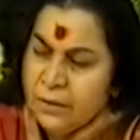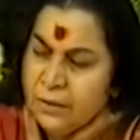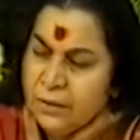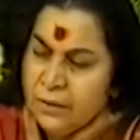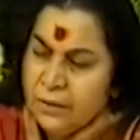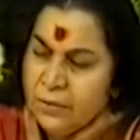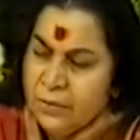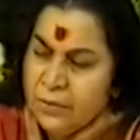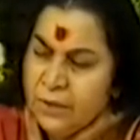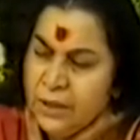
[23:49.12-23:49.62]

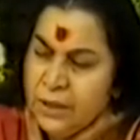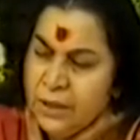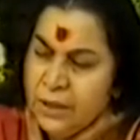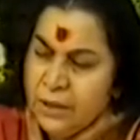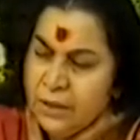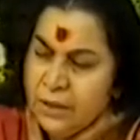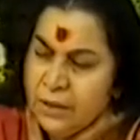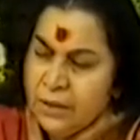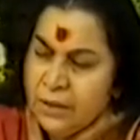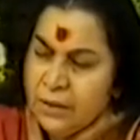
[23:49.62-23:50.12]
to the
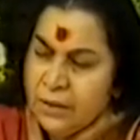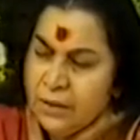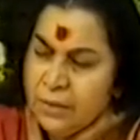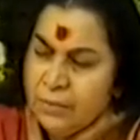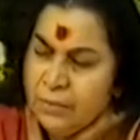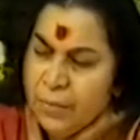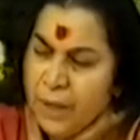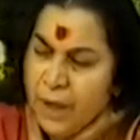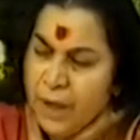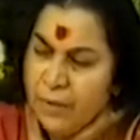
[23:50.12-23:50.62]

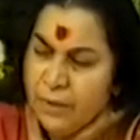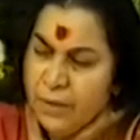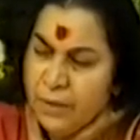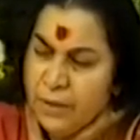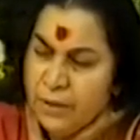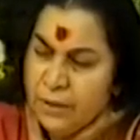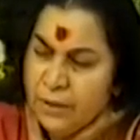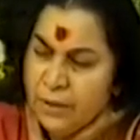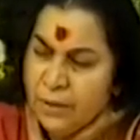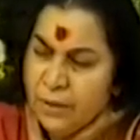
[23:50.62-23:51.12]

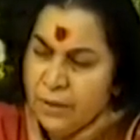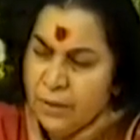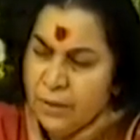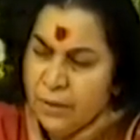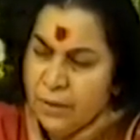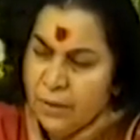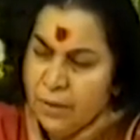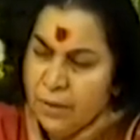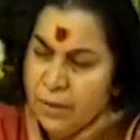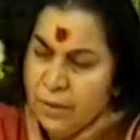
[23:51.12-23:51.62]
power
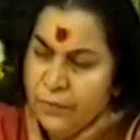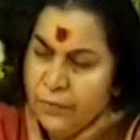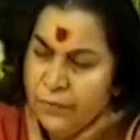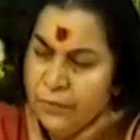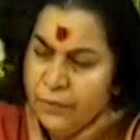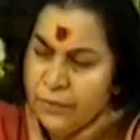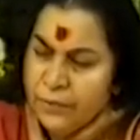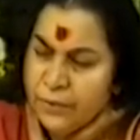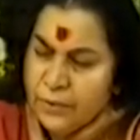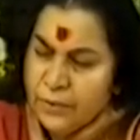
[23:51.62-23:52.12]
of
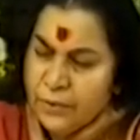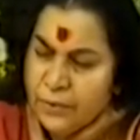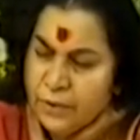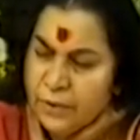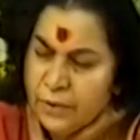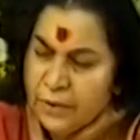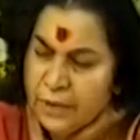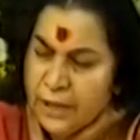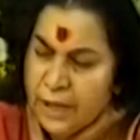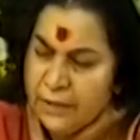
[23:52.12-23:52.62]

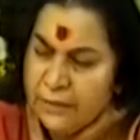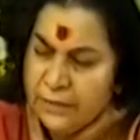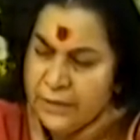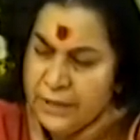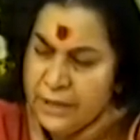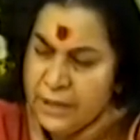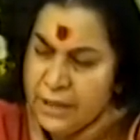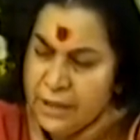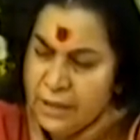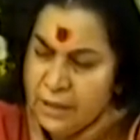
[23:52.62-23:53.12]

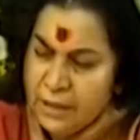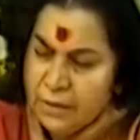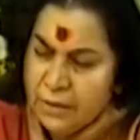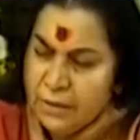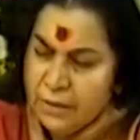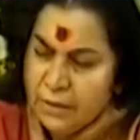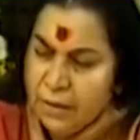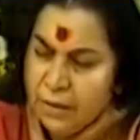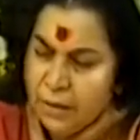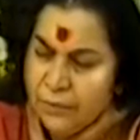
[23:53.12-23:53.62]
gravity
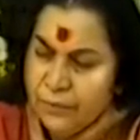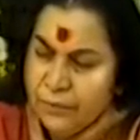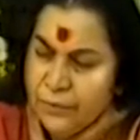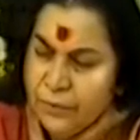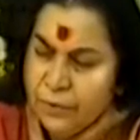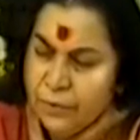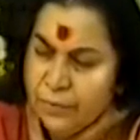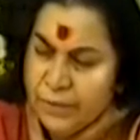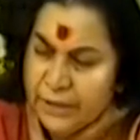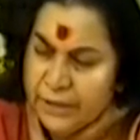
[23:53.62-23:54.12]
of
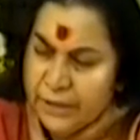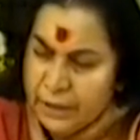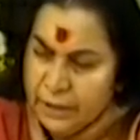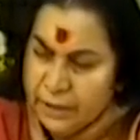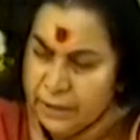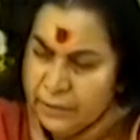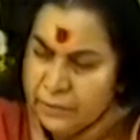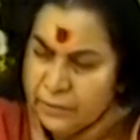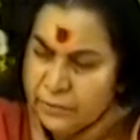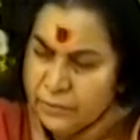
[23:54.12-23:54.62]
your mother
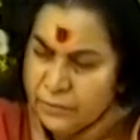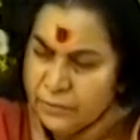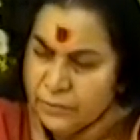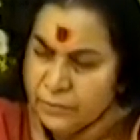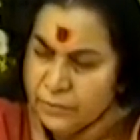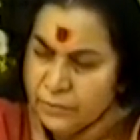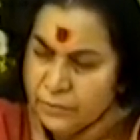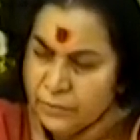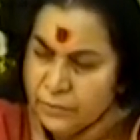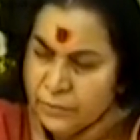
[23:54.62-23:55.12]

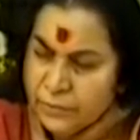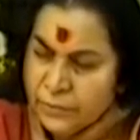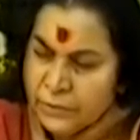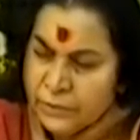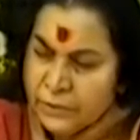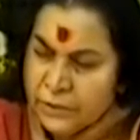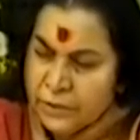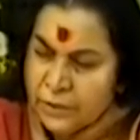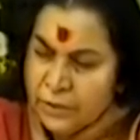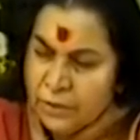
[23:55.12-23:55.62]

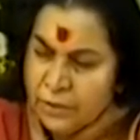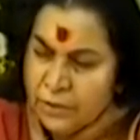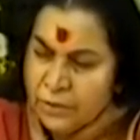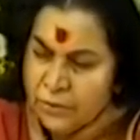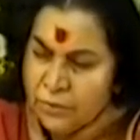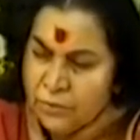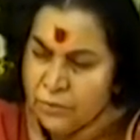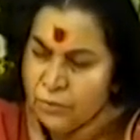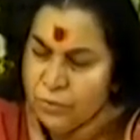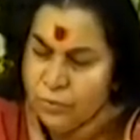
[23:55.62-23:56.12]

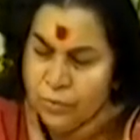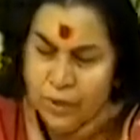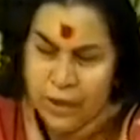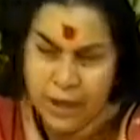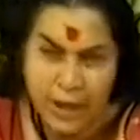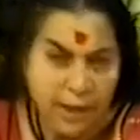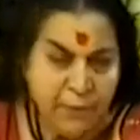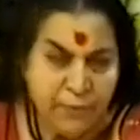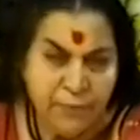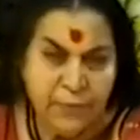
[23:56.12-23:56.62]
to do
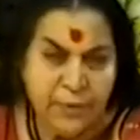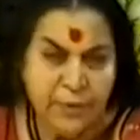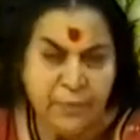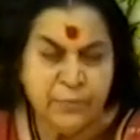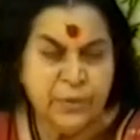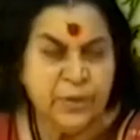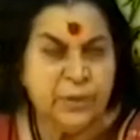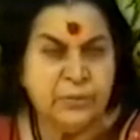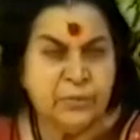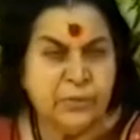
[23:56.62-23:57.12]
every
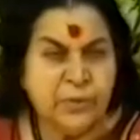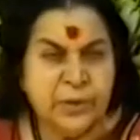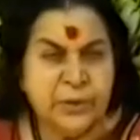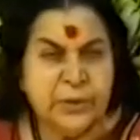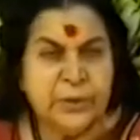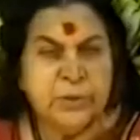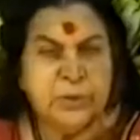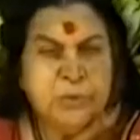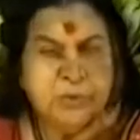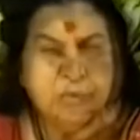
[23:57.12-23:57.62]
work for
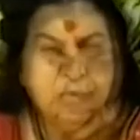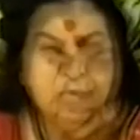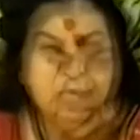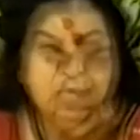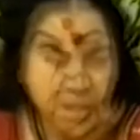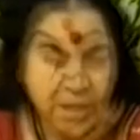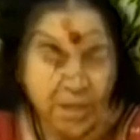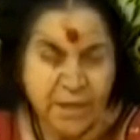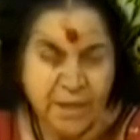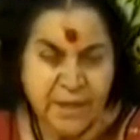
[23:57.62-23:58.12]
you,
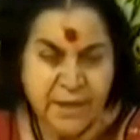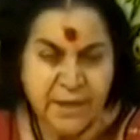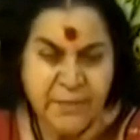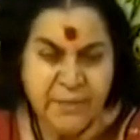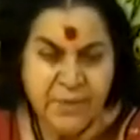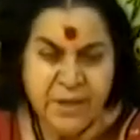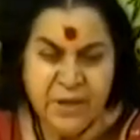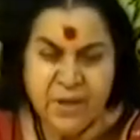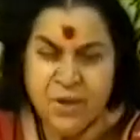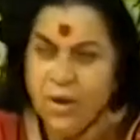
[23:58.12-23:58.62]
and
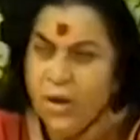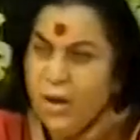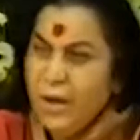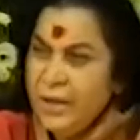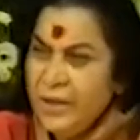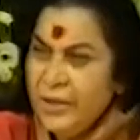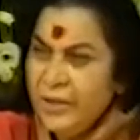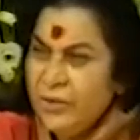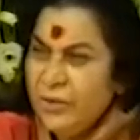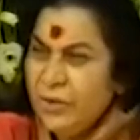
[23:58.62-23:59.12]
leaving all
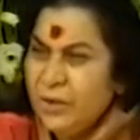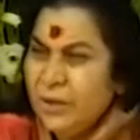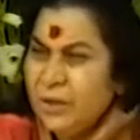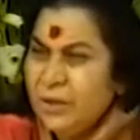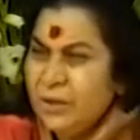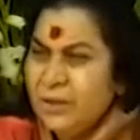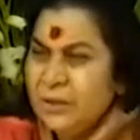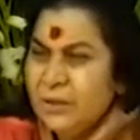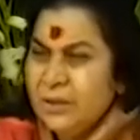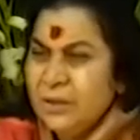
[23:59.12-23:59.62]
your
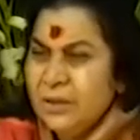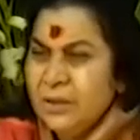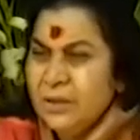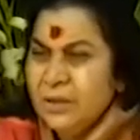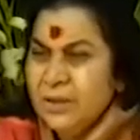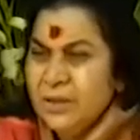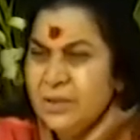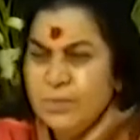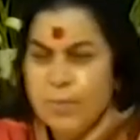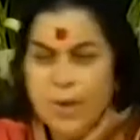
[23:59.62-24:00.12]

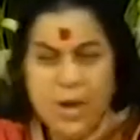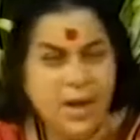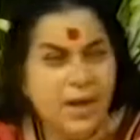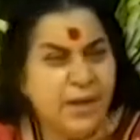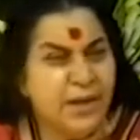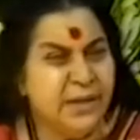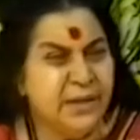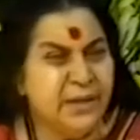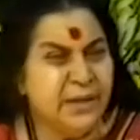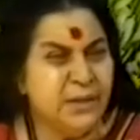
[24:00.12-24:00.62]
small
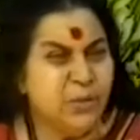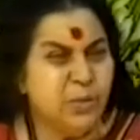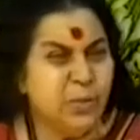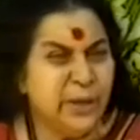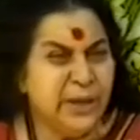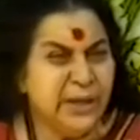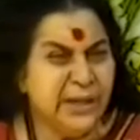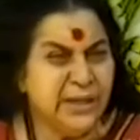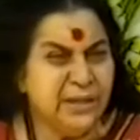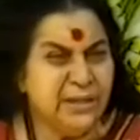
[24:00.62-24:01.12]
little
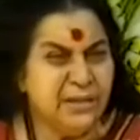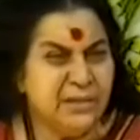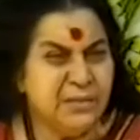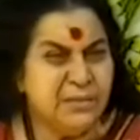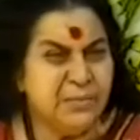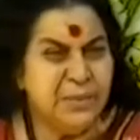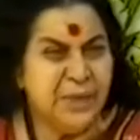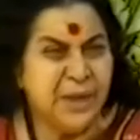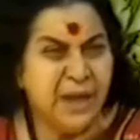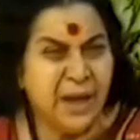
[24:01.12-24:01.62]
worries
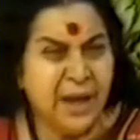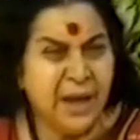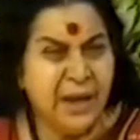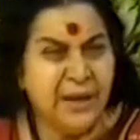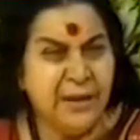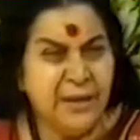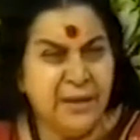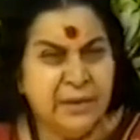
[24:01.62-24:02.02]
behind,